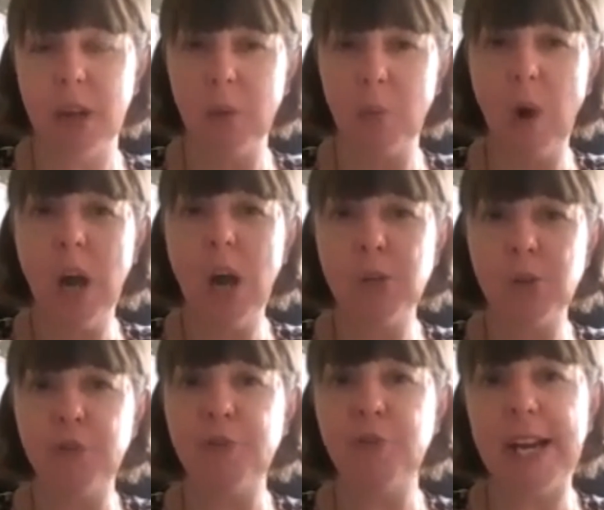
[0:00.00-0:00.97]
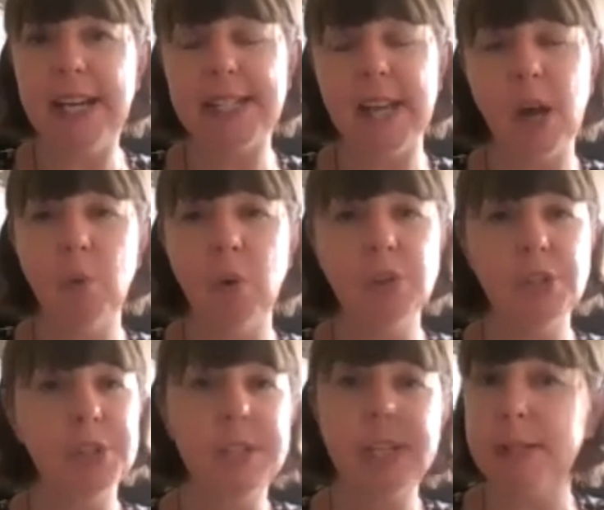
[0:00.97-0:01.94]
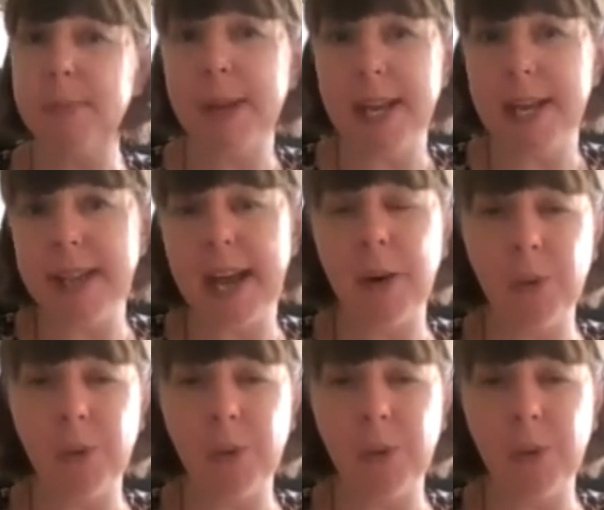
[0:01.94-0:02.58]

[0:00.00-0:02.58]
and a word or phrase that I want just disappears.